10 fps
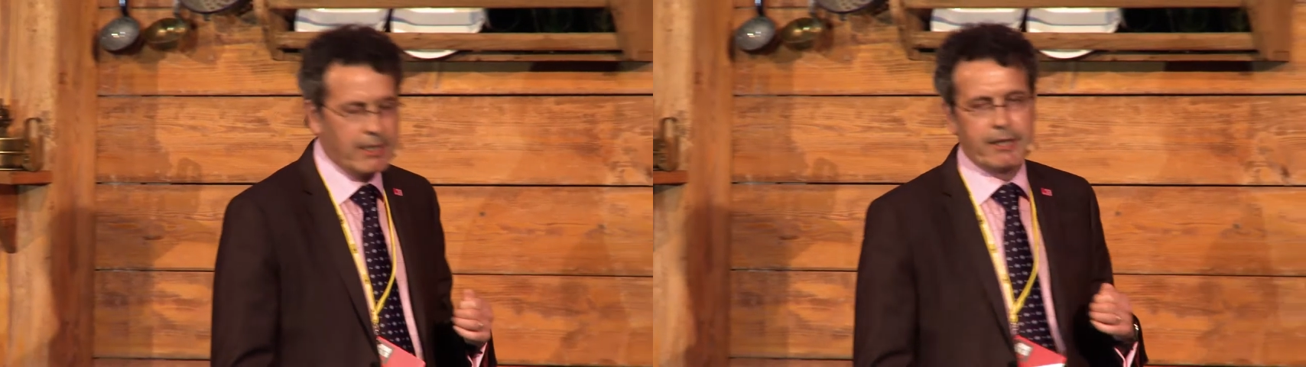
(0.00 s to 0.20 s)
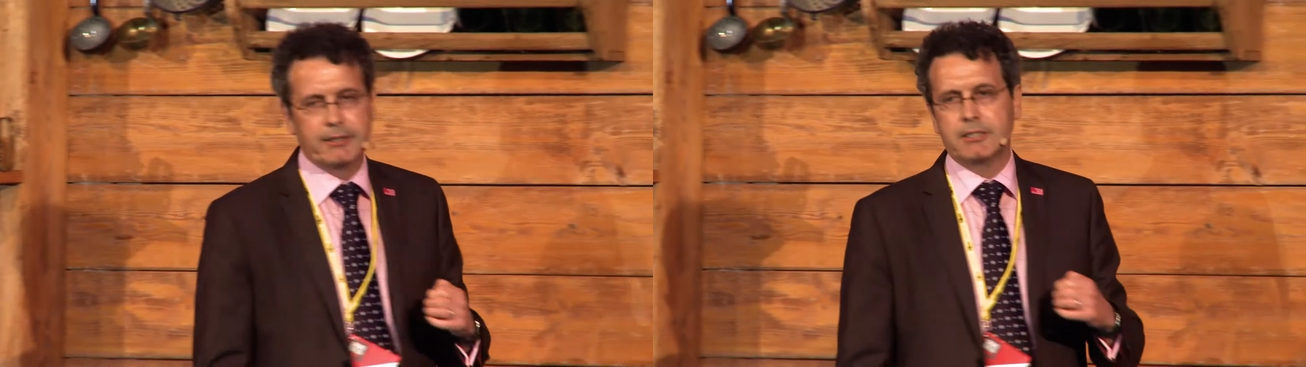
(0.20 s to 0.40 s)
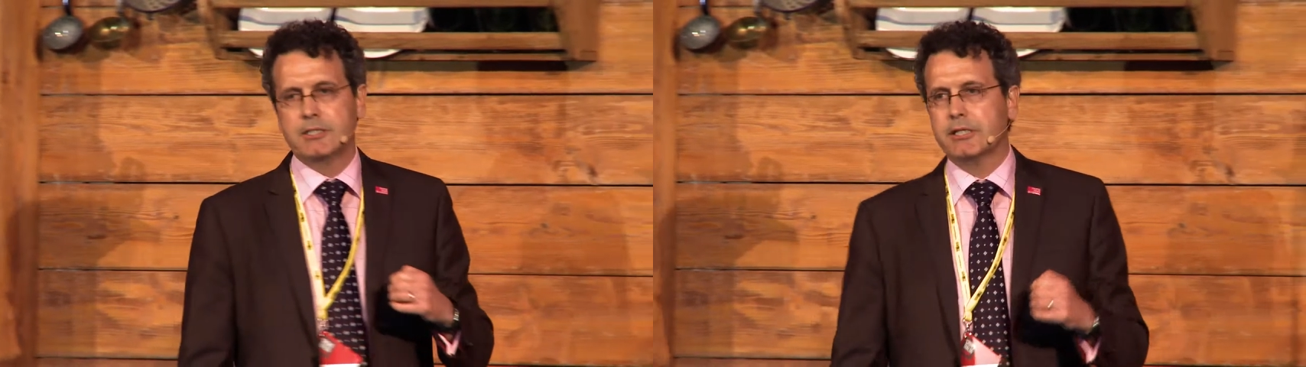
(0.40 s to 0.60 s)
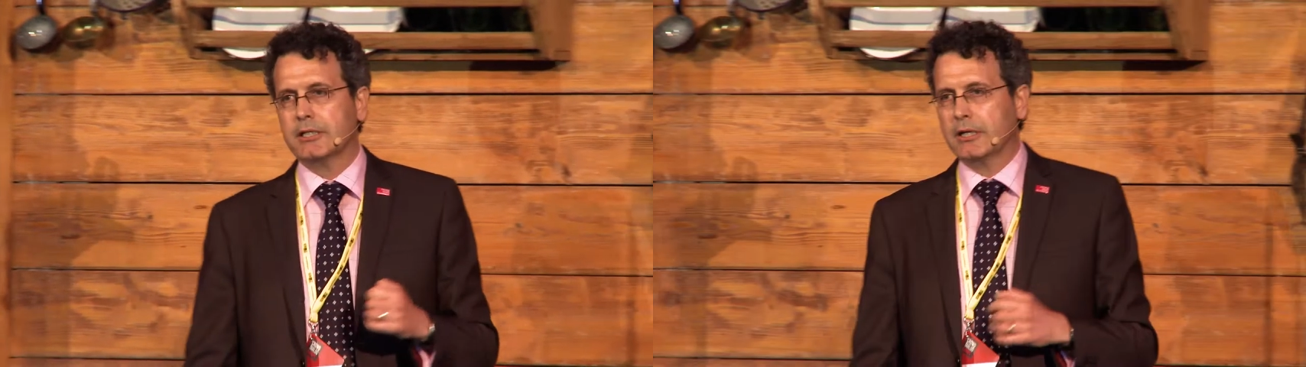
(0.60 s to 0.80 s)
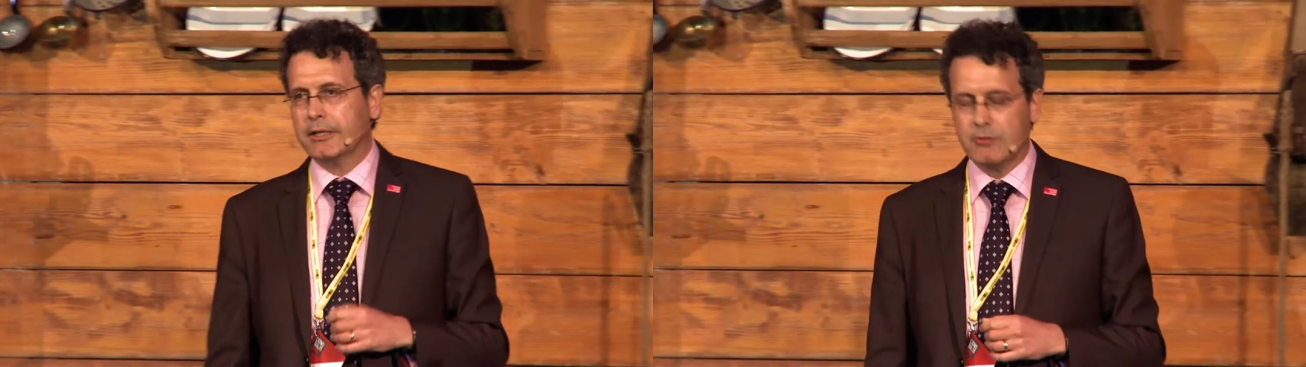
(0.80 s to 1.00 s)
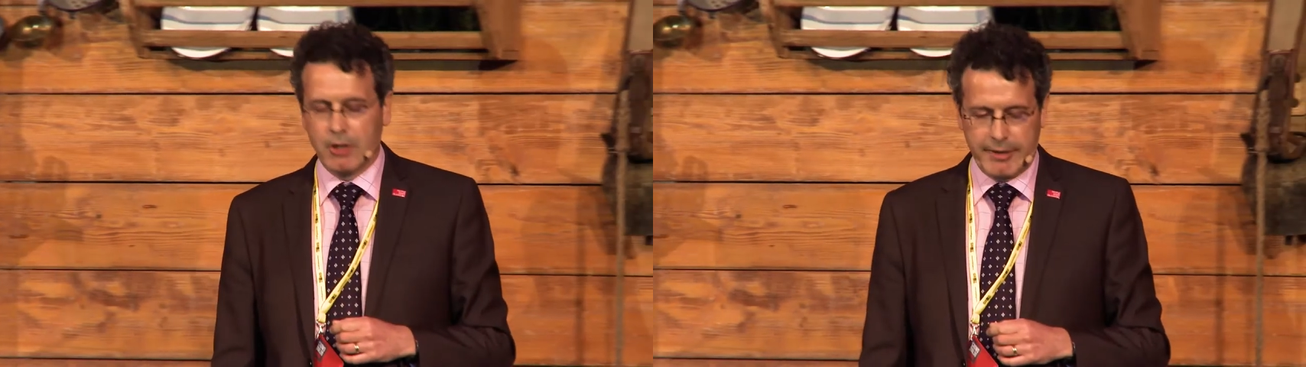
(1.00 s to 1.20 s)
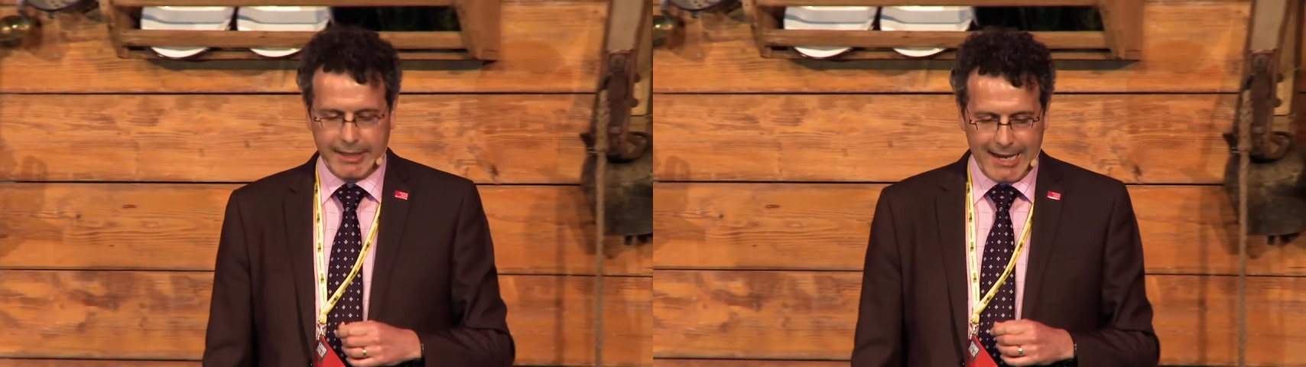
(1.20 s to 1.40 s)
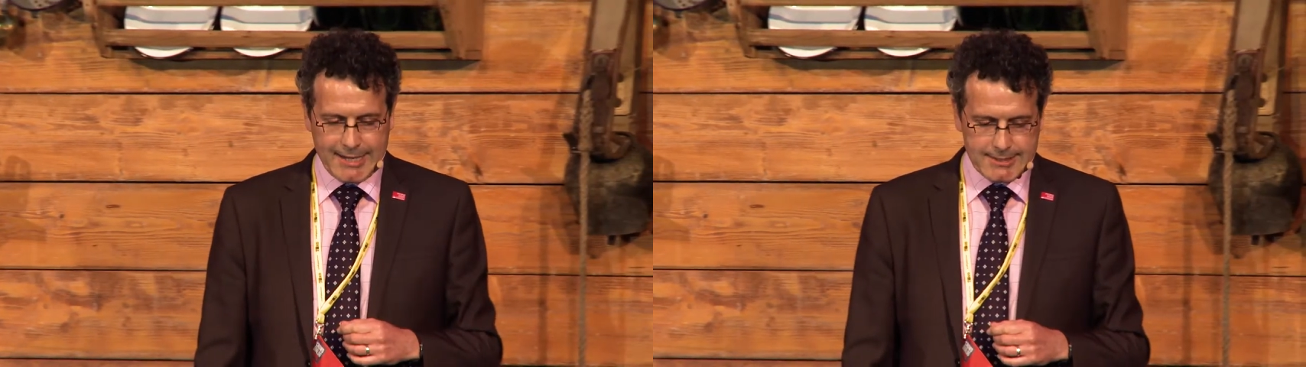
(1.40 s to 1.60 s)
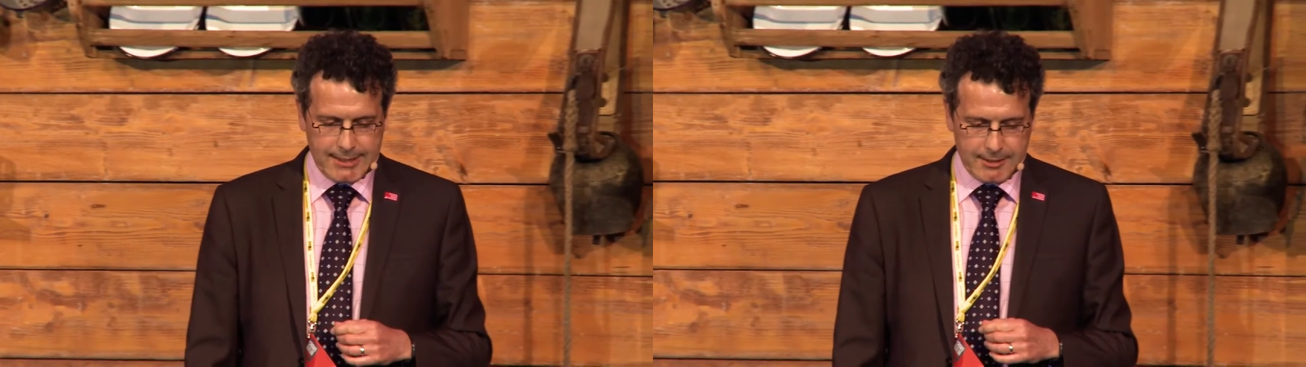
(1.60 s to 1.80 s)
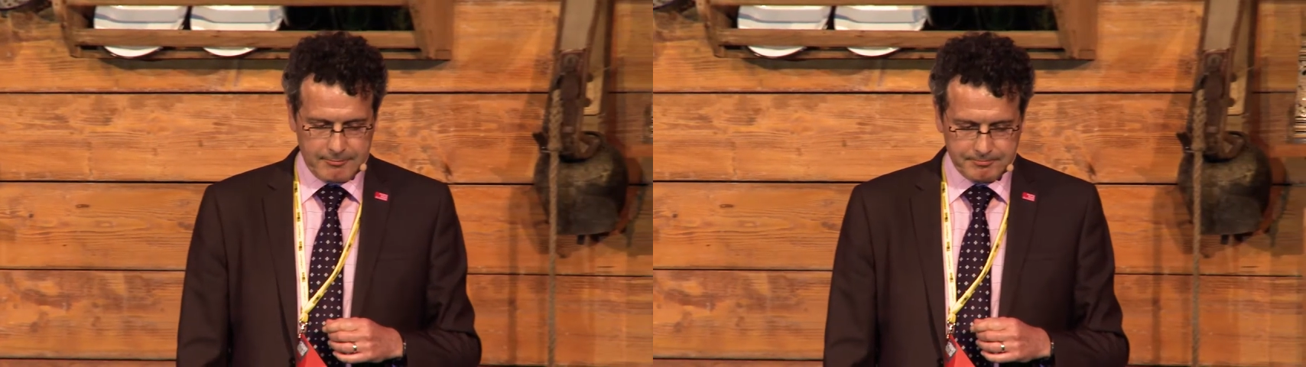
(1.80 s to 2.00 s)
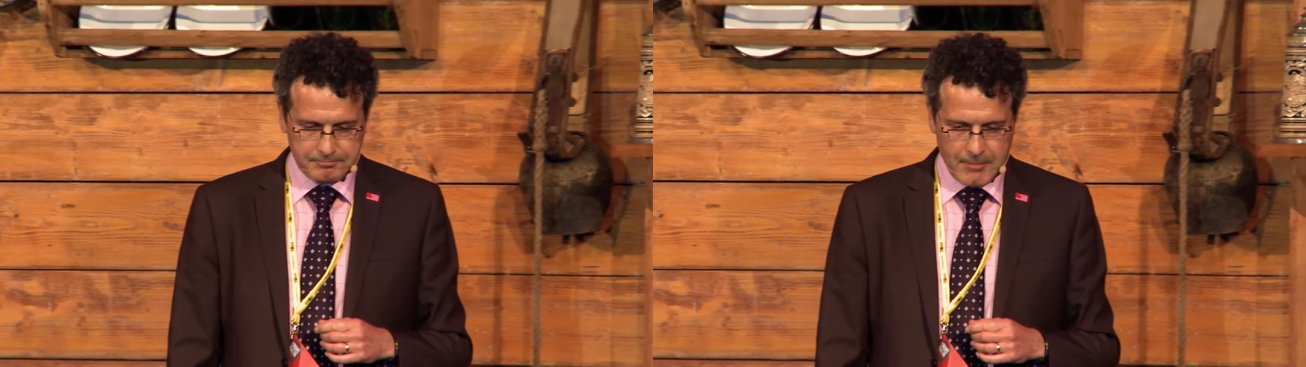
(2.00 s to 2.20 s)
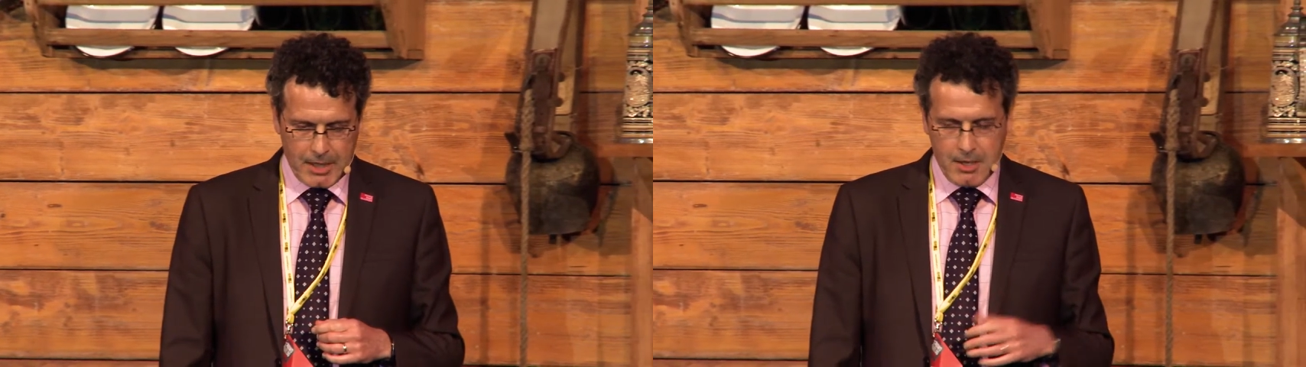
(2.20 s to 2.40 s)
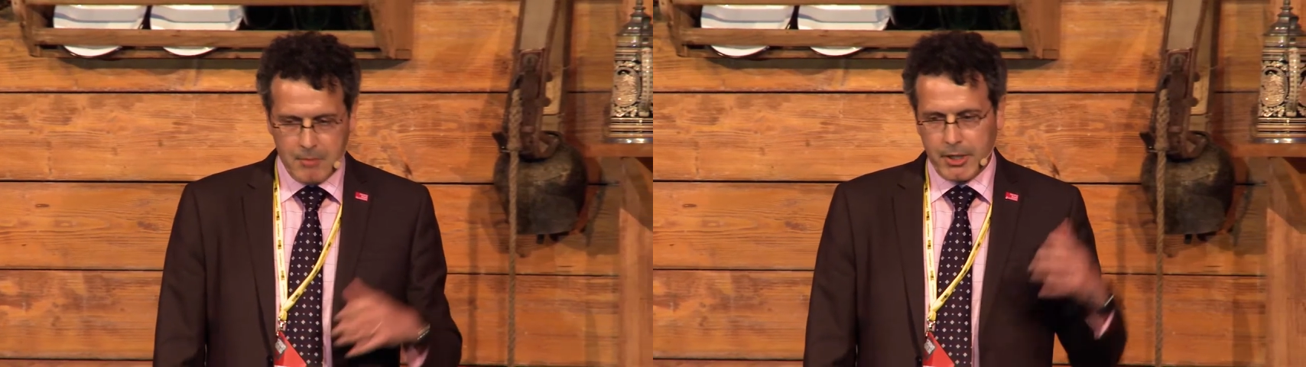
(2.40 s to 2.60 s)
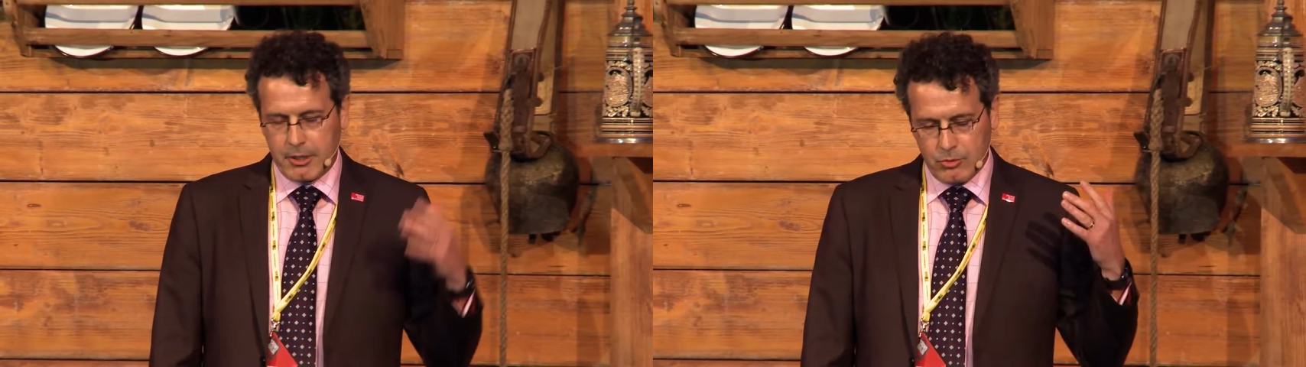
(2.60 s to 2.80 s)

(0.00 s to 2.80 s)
and continually growing asset. But